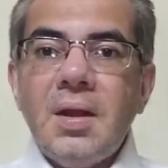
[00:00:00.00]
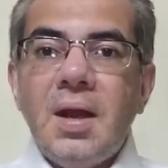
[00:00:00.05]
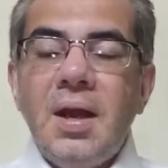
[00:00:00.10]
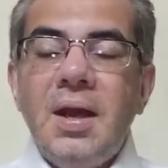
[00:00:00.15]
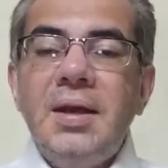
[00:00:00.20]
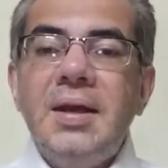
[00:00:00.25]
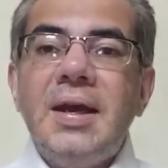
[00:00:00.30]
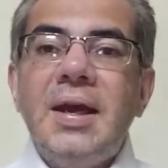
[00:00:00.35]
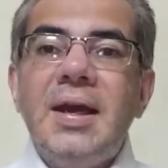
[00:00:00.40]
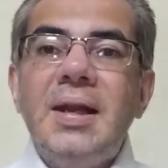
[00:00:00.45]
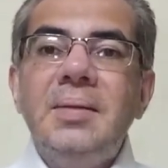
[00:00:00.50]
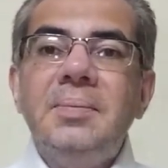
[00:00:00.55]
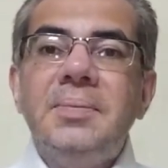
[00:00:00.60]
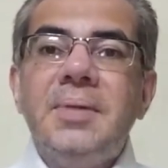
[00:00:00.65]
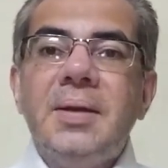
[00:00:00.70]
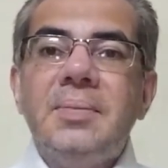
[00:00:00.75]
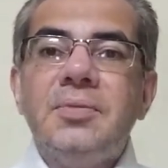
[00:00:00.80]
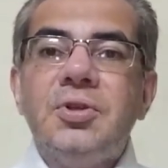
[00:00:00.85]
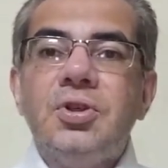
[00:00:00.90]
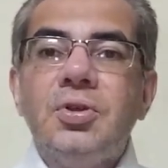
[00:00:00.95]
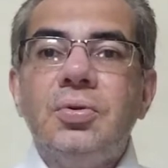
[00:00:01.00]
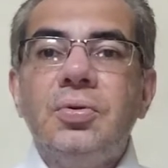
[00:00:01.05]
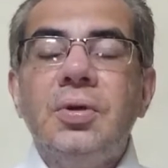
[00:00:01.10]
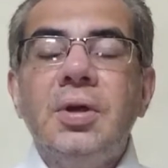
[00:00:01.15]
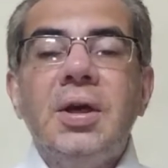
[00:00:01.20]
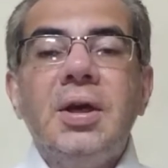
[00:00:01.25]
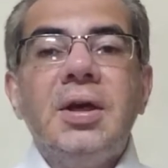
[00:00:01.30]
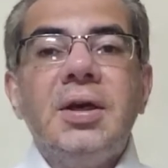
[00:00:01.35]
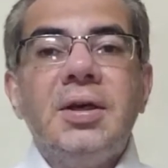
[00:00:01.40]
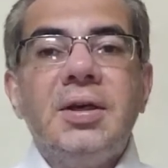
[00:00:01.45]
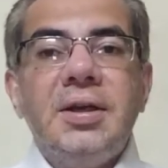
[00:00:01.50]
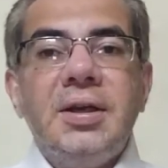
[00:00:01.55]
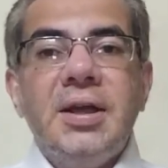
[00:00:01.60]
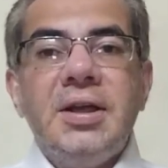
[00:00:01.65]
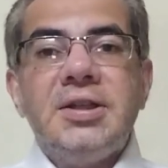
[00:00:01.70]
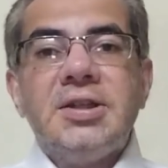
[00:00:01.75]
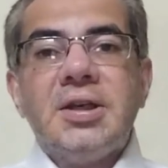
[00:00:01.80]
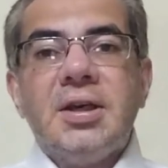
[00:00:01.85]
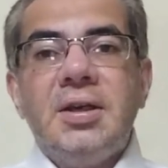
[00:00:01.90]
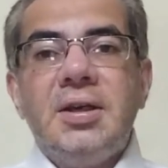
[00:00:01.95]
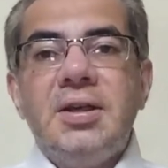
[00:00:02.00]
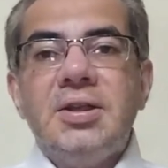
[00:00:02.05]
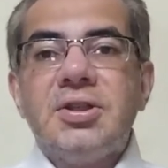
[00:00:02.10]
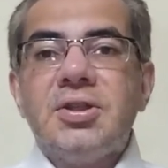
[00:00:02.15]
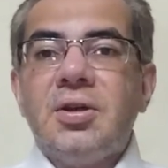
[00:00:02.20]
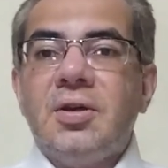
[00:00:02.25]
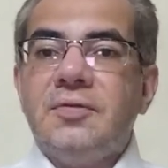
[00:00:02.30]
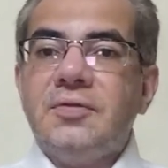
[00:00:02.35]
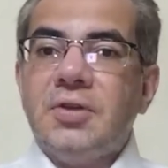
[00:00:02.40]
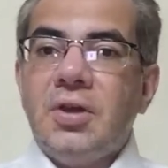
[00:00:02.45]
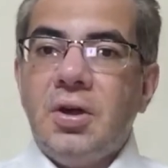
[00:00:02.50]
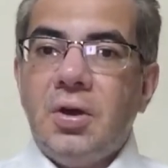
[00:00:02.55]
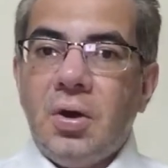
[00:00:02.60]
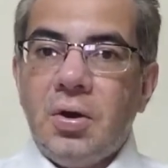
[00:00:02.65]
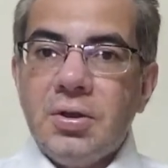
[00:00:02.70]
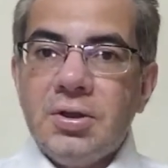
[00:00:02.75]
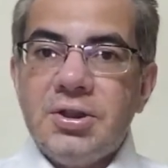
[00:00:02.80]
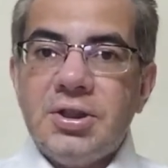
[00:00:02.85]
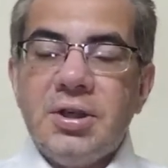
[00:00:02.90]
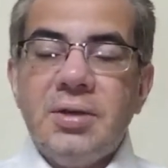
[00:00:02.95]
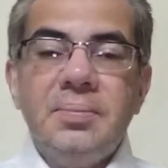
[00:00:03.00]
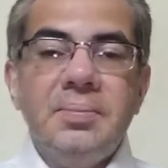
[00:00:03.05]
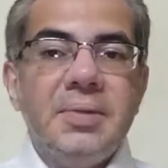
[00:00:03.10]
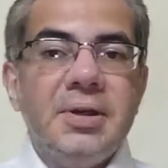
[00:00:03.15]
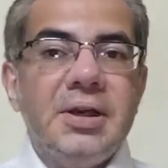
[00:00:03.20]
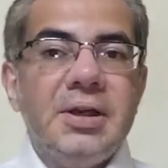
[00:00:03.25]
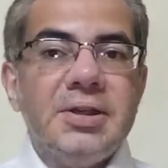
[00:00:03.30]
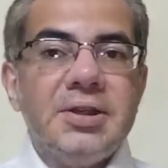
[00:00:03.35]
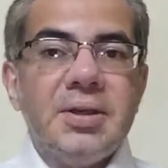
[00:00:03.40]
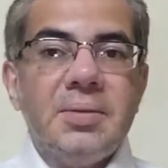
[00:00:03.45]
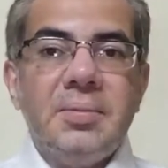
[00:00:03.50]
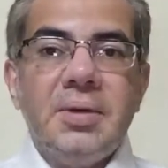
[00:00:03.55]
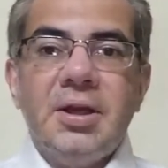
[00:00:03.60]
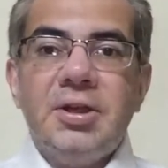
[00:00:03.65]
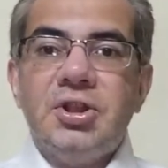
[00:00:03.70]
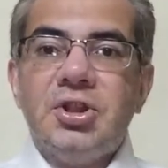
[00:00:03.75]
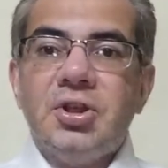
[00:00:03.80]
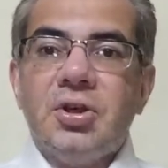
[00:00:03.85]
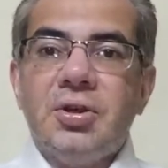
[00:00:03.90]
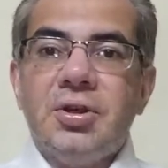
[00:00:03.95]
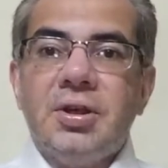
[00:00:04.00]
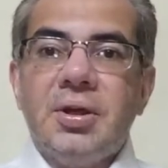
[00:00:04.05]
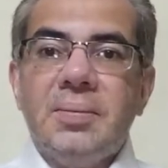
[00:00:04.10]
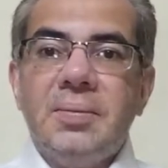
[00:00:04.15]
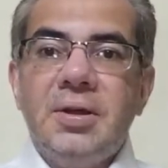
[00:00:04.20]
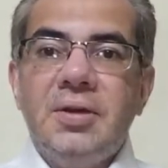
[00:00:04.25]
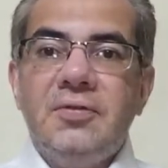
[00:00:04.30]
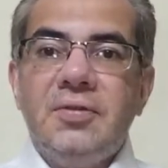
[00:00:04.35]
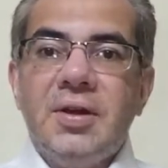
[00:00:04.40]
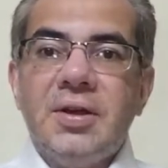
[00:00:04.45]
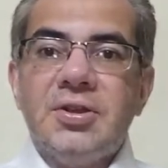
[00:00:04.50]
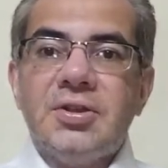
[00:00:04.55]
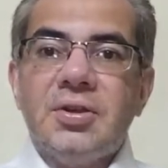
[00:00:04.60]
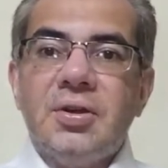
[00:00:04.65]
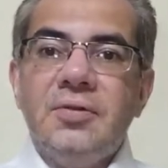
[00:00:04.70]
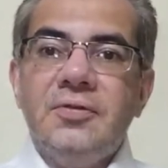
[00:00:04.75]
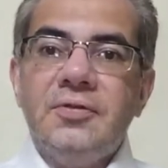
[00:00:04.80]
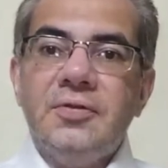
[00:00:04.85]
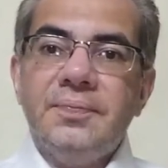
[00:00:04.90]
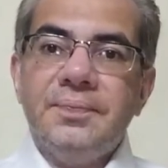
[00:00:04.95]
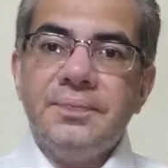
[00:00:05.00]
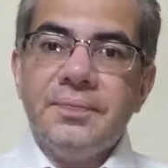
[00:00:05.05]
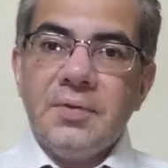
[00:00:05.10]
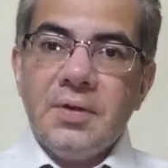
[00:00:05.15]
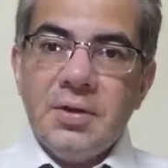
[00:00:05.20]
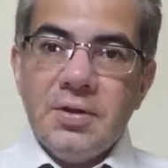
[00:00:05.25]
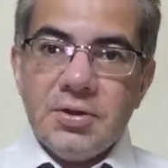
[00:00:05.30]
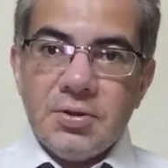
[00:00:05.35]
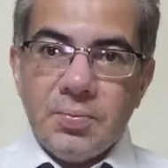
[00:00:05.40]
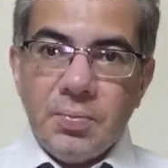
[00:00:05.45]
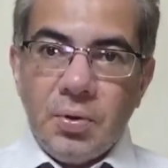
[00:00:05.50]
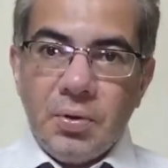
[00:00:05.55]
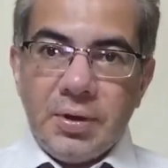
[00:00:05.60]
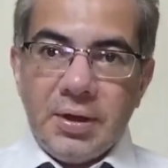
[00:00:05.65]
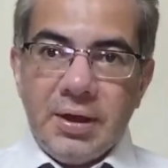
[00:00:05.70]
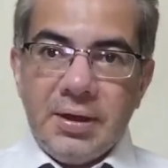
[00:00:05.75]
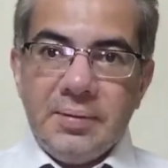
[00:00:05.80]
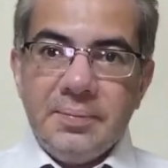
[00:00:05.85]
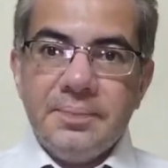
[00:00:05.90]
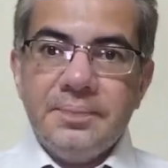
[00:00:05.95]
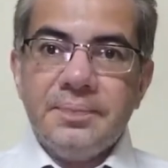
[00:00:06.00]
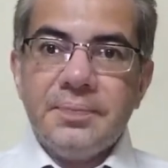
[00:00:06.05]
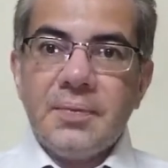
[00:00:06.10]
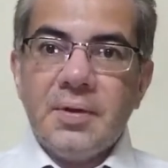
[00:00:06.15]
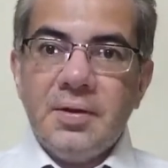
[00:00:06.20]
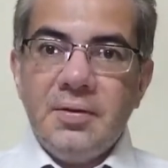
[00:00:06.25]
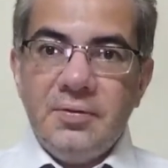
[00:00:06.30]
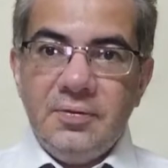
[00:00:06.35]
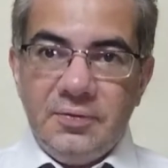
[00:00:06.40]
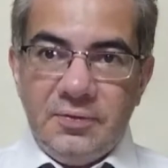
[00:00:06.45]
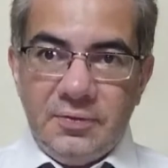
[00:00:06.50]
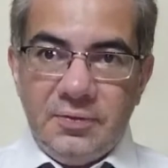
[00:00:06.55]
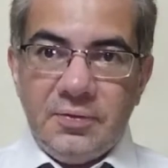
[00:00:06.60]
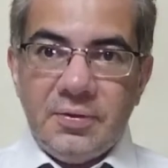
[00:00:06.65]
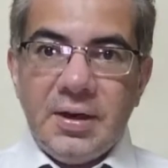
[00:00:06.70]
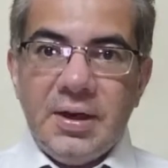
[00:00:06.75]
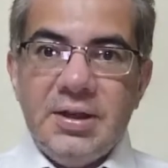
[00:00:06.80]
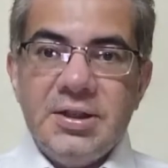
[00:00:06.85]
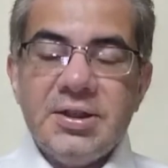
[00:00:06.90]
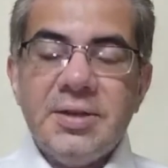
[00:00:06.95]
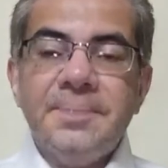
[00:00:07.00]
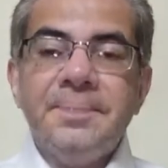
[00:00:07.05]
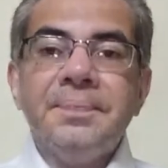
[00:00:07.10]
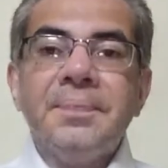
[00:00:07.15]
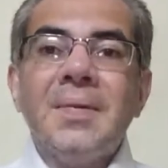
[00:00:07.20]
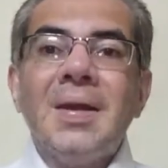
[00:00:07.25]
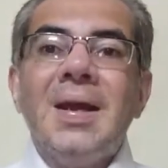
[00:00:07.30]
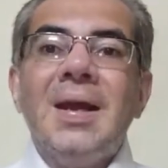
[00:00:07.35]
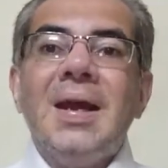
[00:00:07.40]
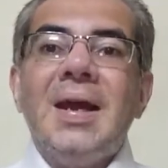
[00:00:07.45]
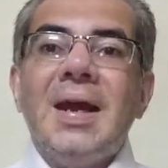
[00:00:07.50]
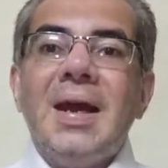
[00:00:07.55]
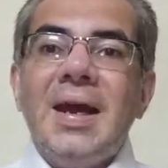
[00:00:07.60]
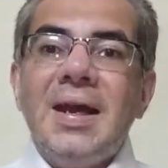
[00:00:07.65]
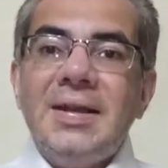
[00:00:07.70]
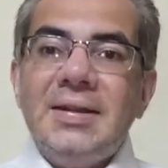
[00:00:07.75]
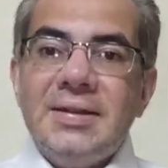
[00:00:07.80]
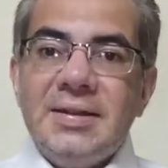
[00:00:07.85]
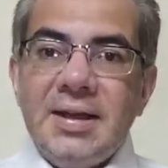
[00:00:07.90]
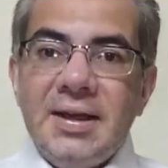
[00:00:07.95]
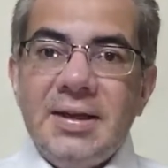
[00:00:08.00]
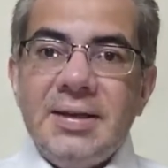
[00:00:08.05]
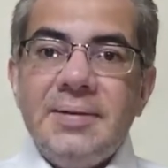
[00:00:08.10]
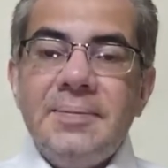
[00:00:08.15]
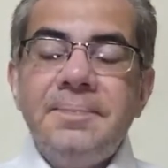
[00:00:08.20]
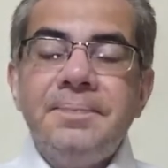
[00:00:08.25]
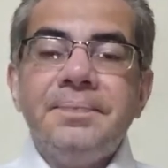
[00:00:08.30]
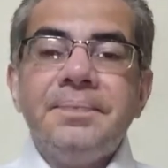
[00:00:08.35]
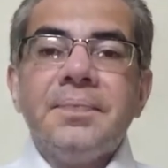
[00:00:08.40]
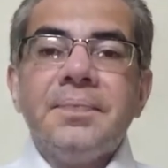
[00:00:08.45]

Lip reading: and help them to create a list of the long-term, middle-term and short-term effects of smoking, right? And then